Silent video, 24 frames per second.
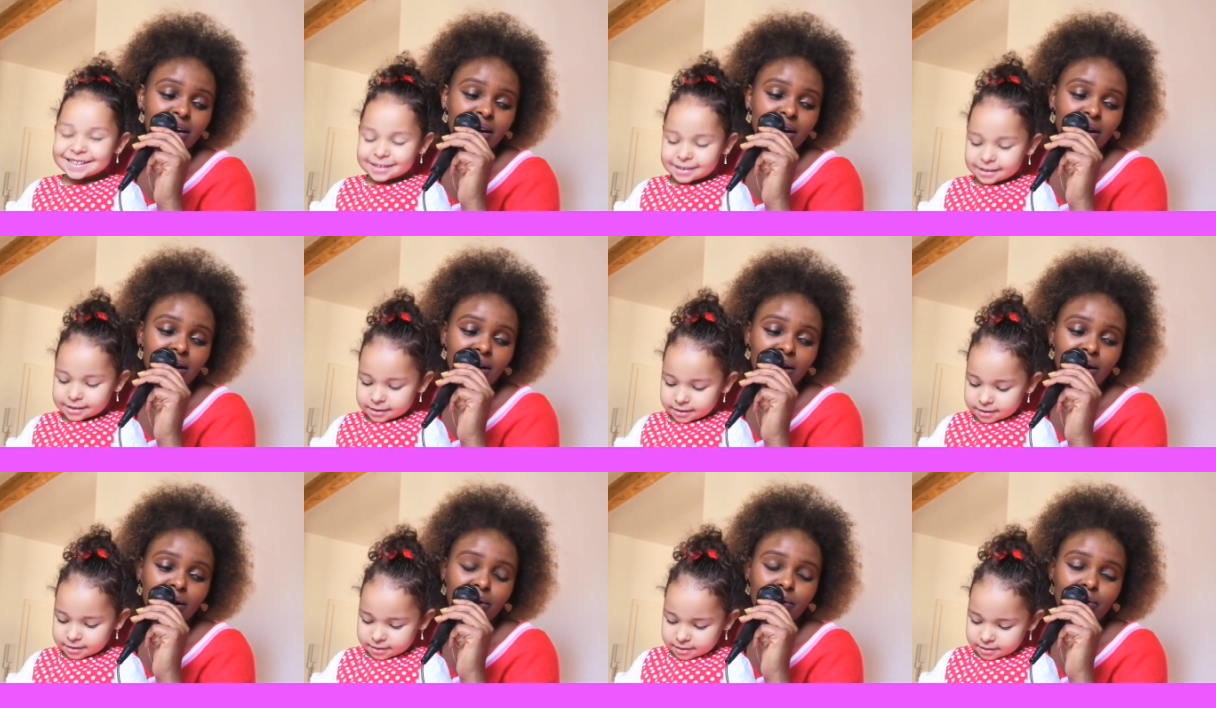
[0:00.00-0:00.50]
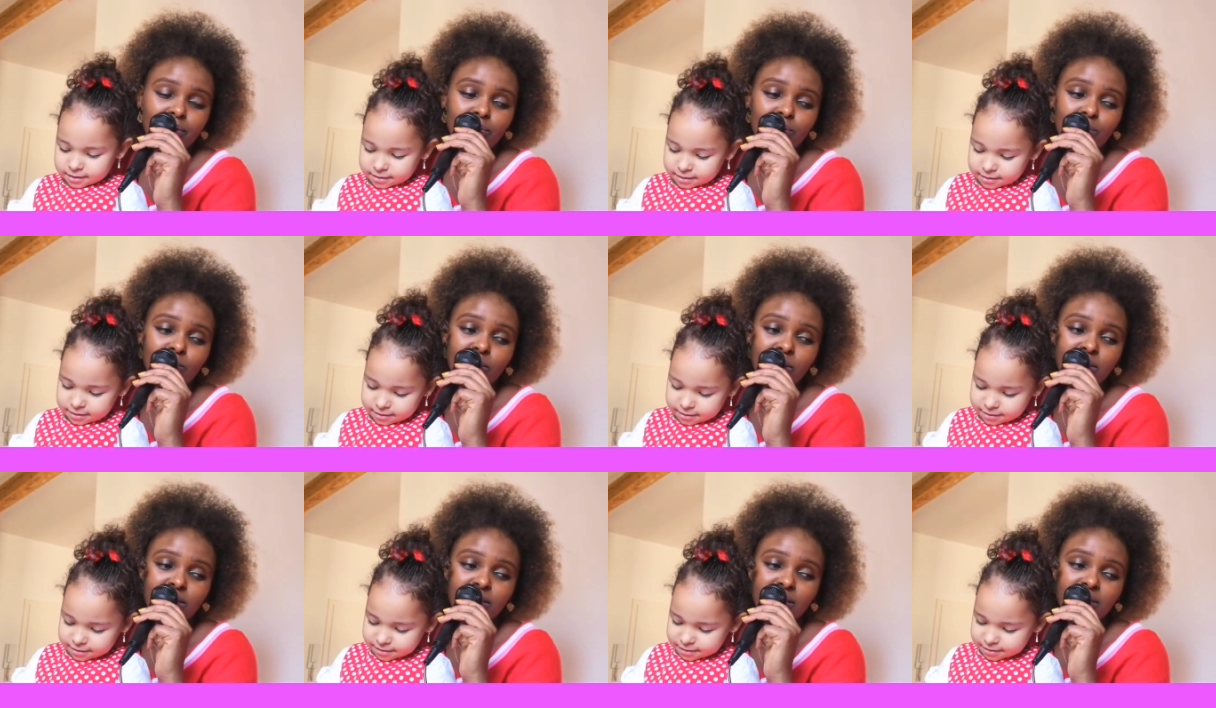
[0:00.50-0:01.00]
Speaker 1: Uh,
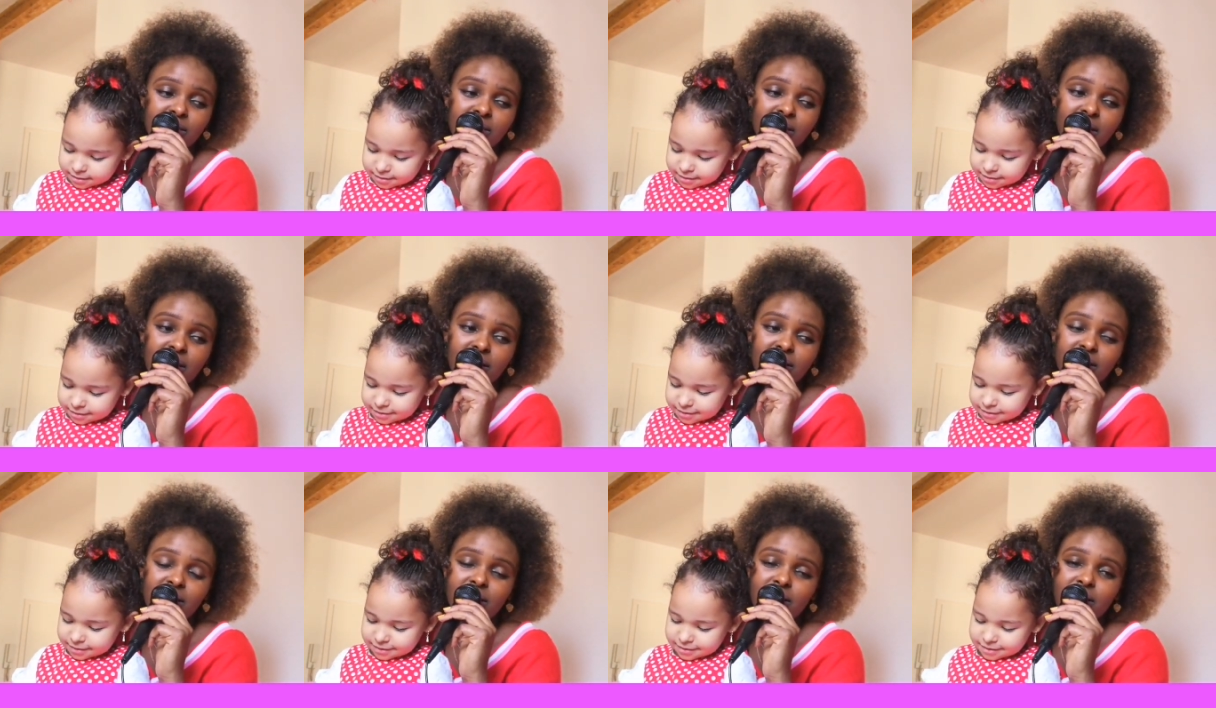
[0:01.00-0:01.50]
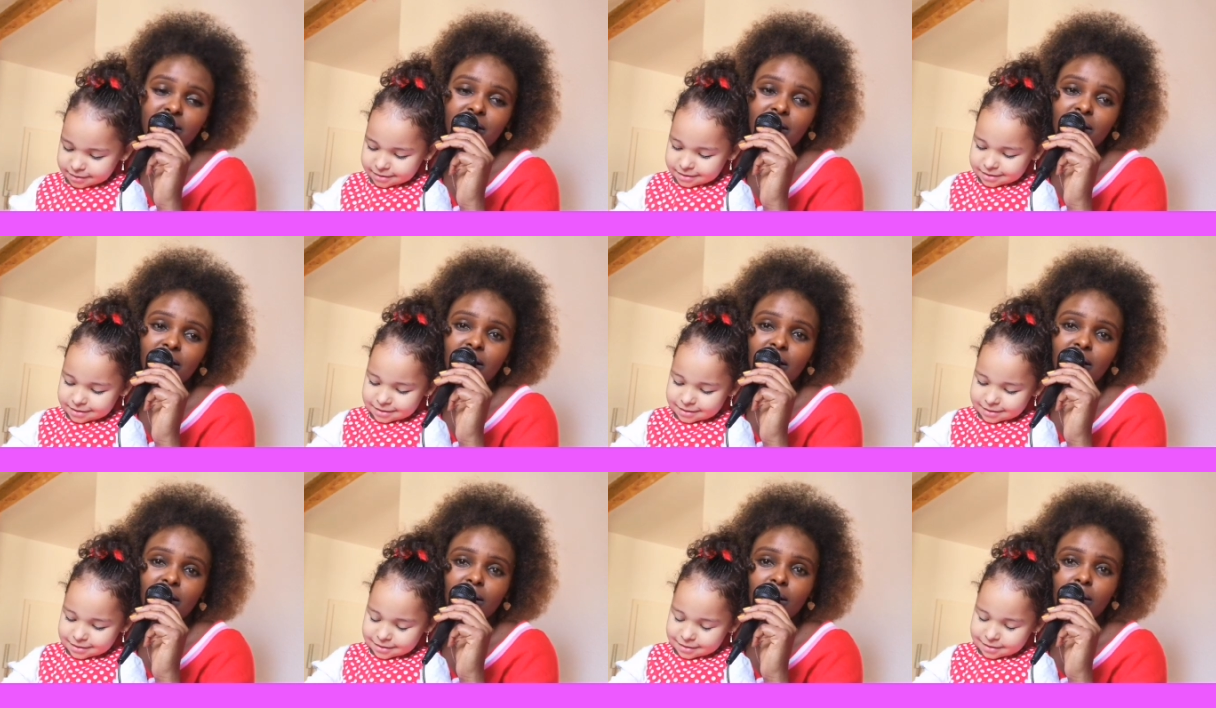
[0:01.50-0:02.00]
we just end
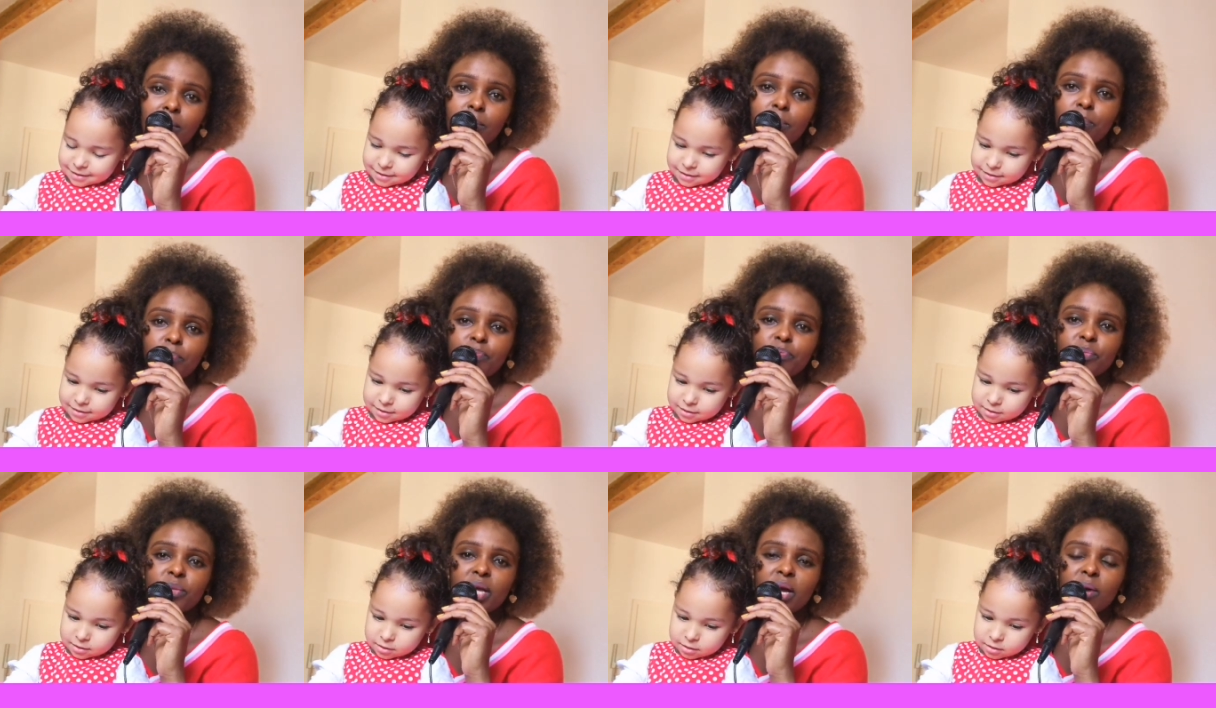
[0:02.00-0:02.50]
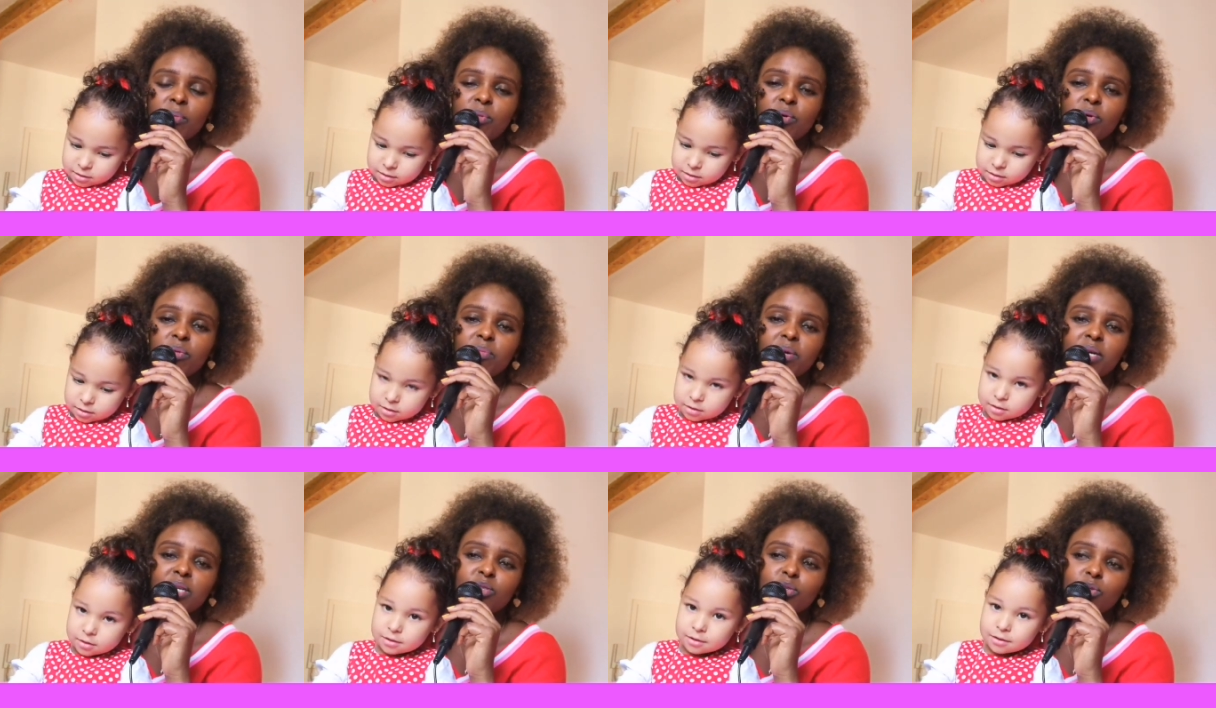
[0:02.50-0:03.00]
um, a
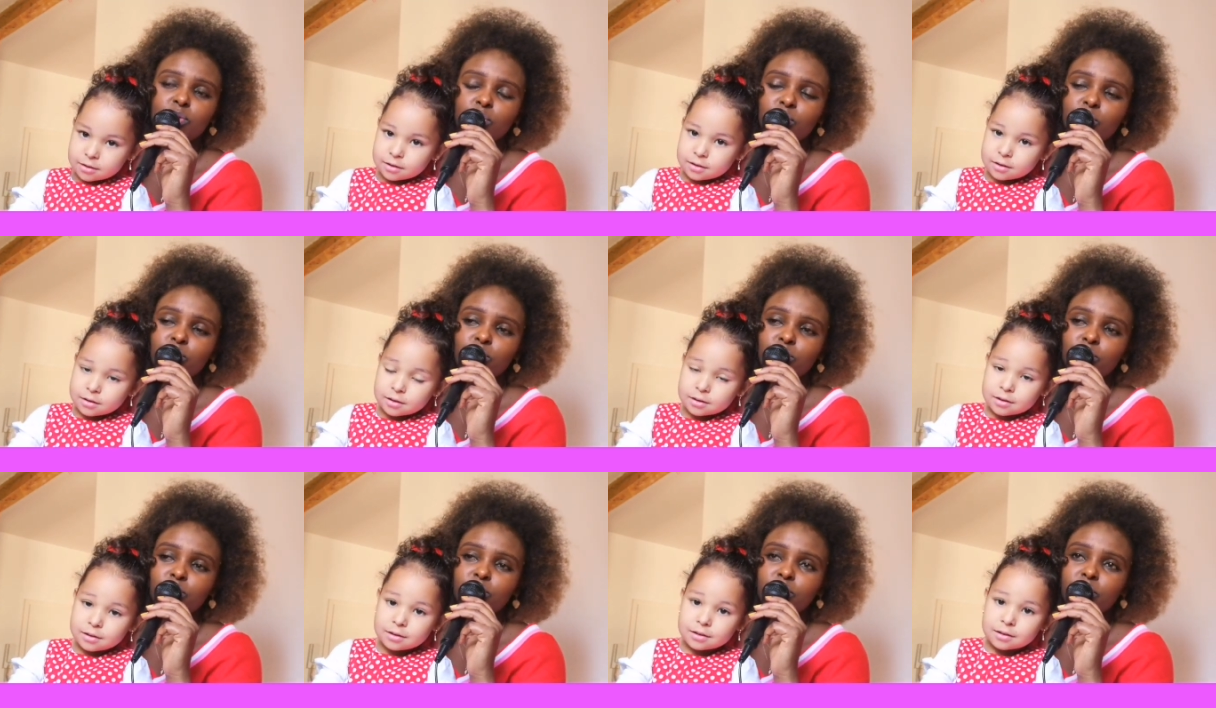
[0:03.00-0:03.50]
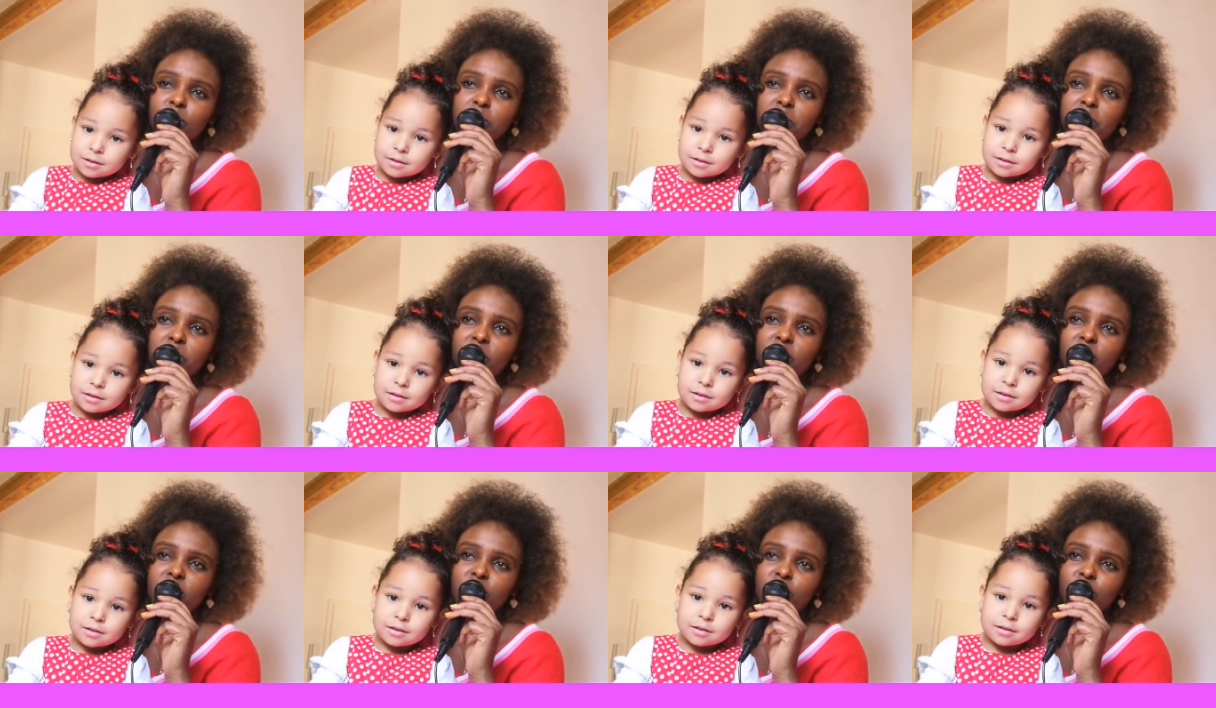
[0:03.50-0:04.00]
moment to
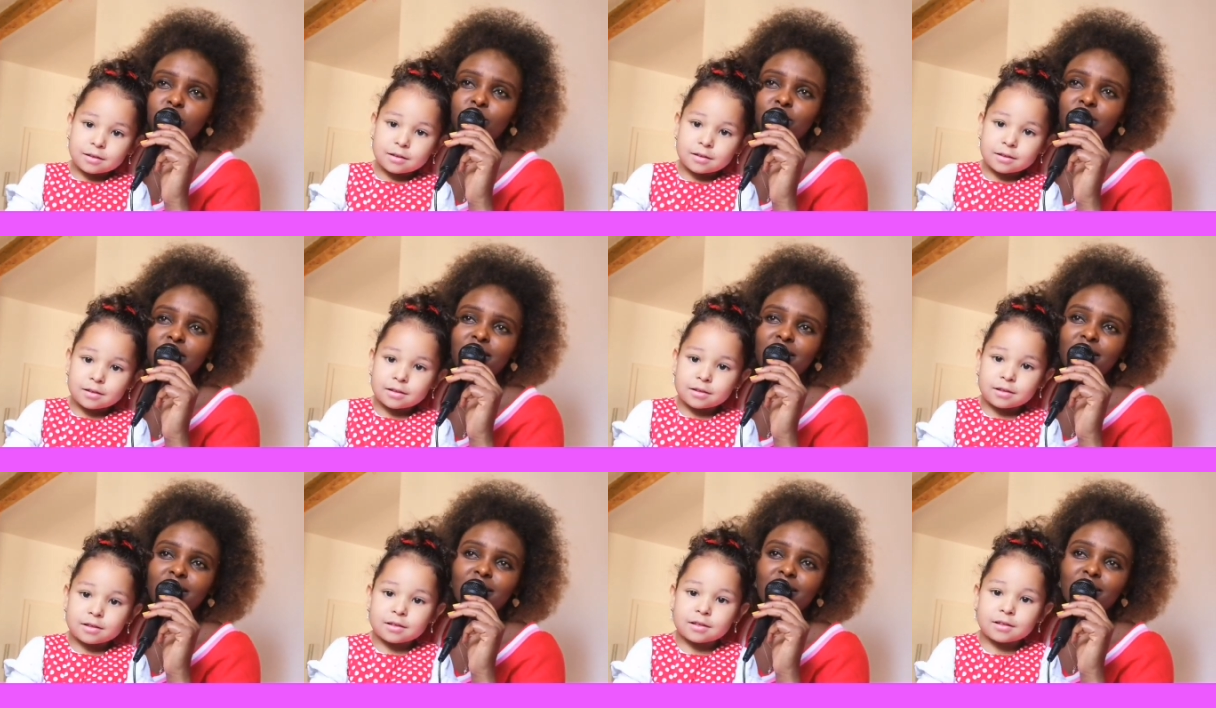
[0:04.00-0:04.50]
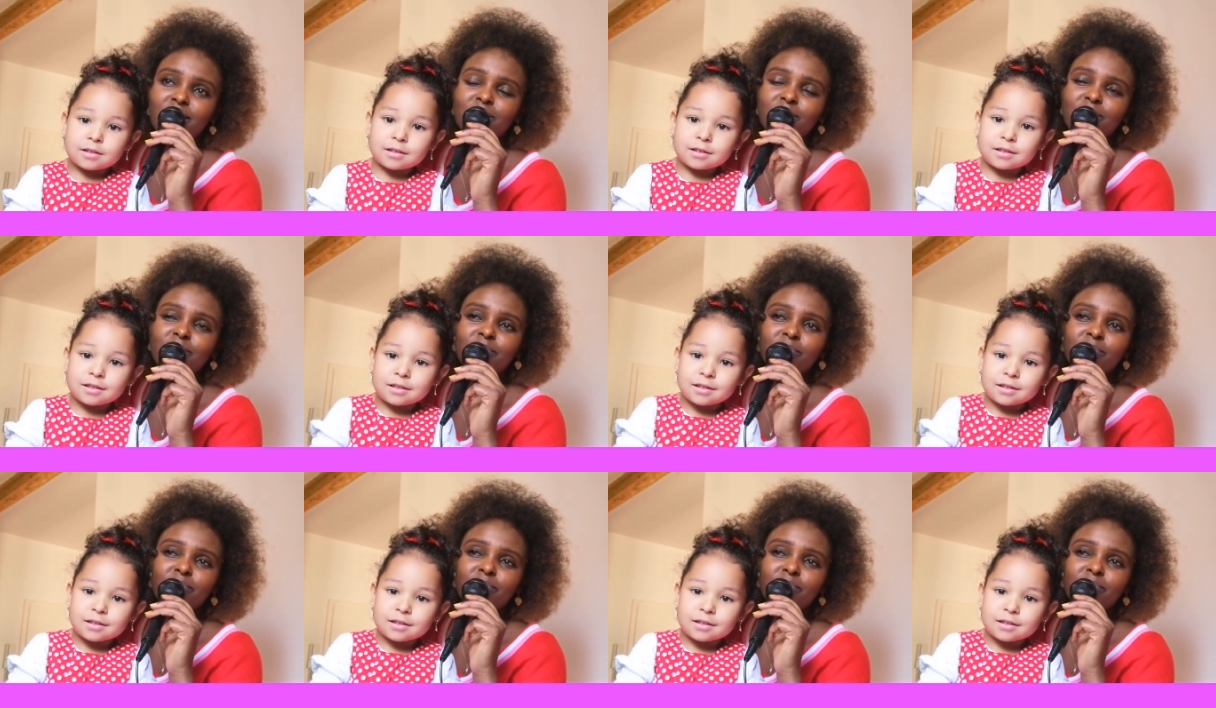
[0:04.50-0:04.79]
pray together,